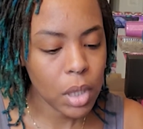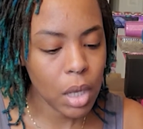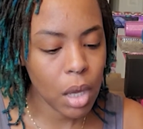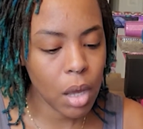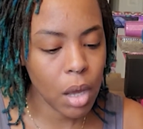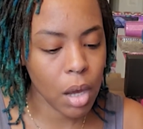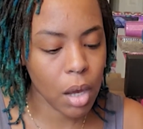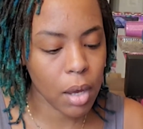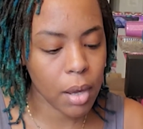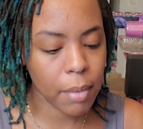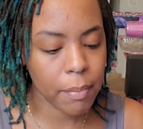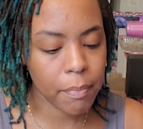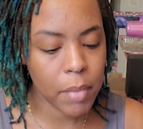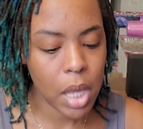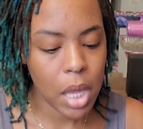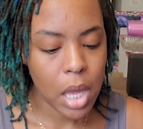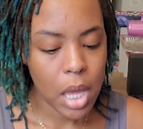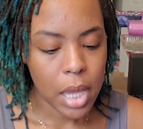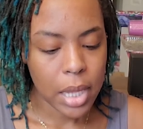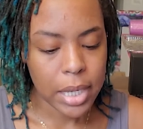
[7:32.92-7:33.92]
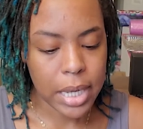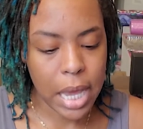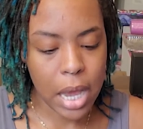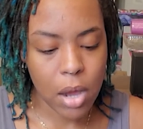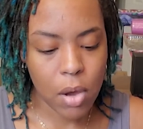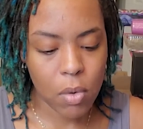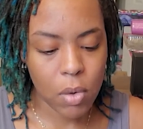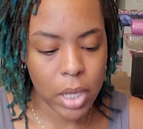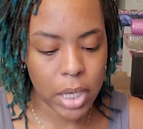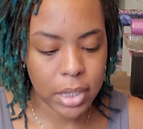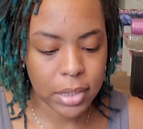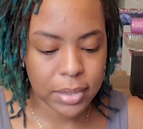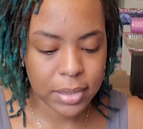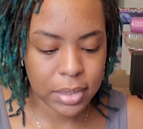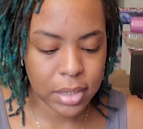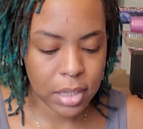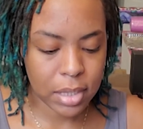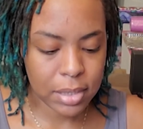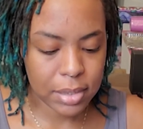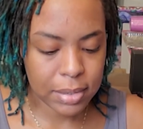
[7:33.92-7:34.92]
Now it
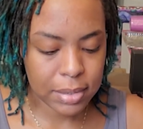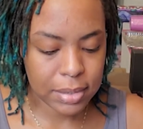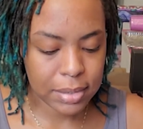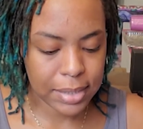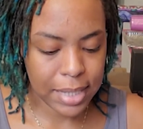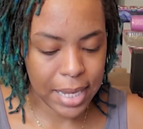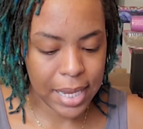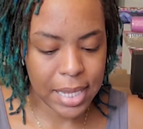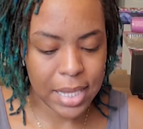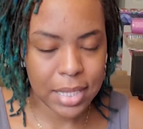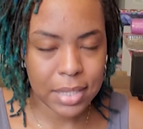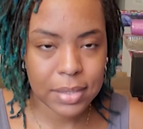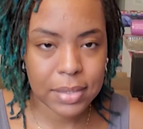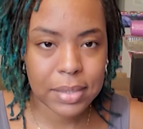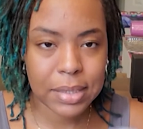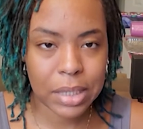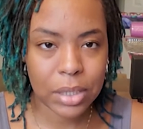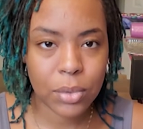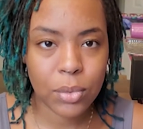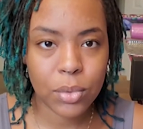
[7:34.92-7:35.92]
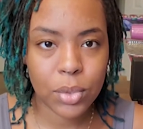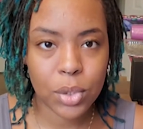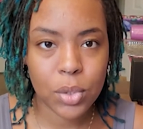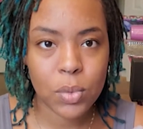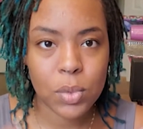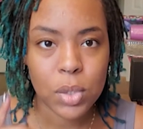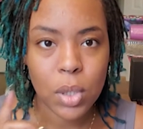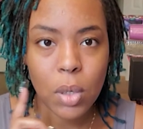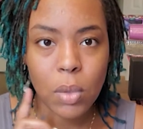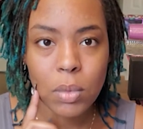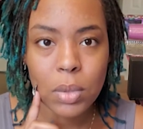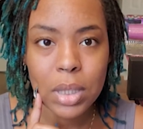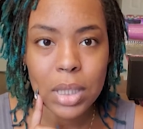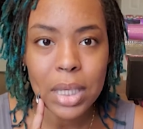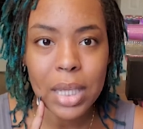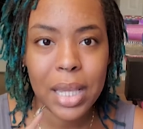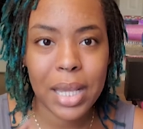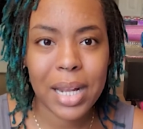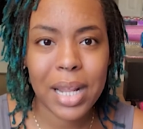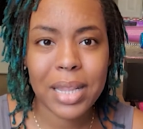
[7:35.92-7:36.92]
does say single use
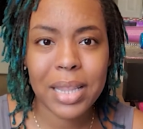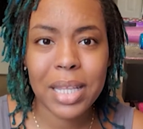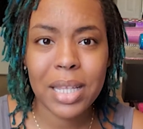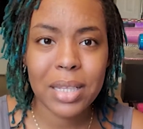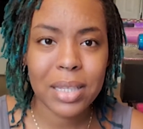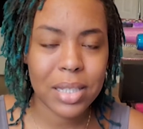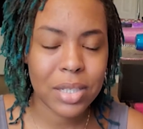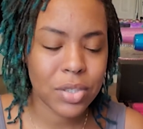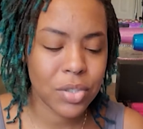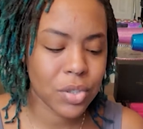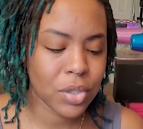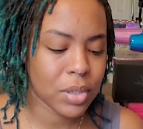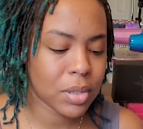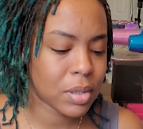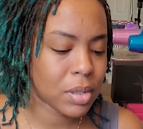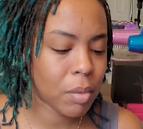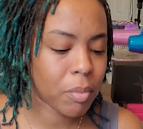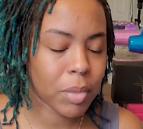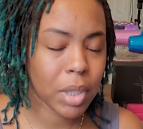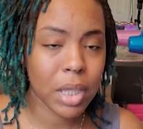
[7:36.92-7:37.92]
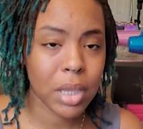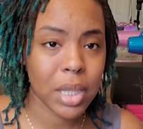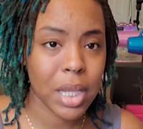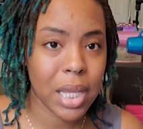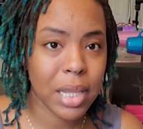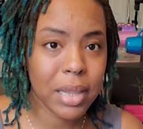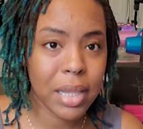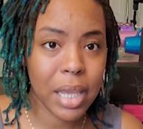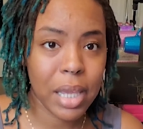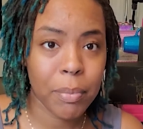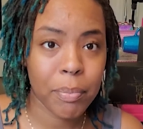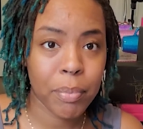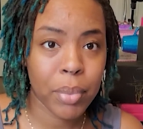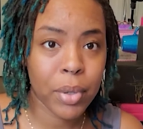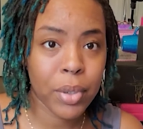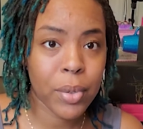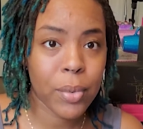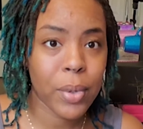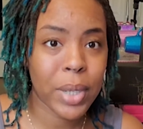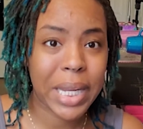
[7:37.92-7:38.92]
only, and I think that's just something that they
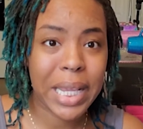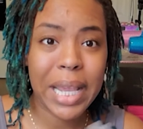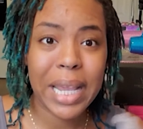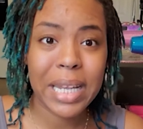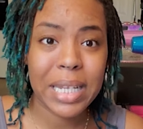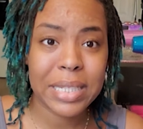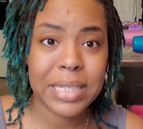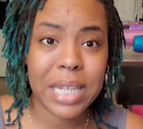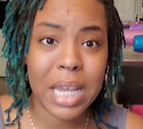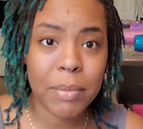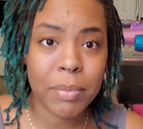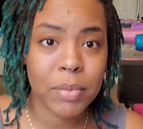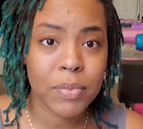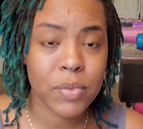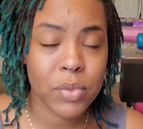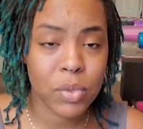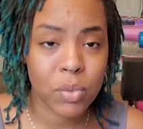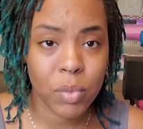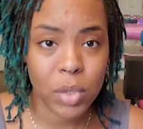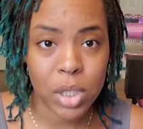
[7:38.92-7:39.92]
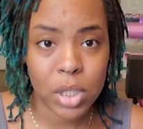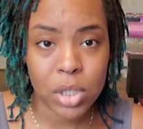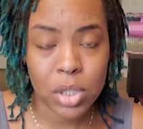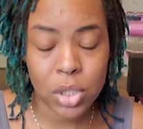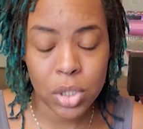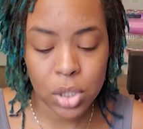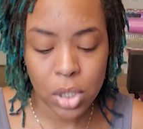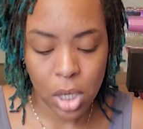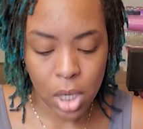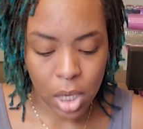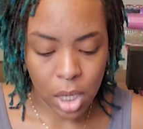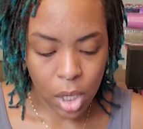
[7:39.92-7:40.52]
put on any type of syringe,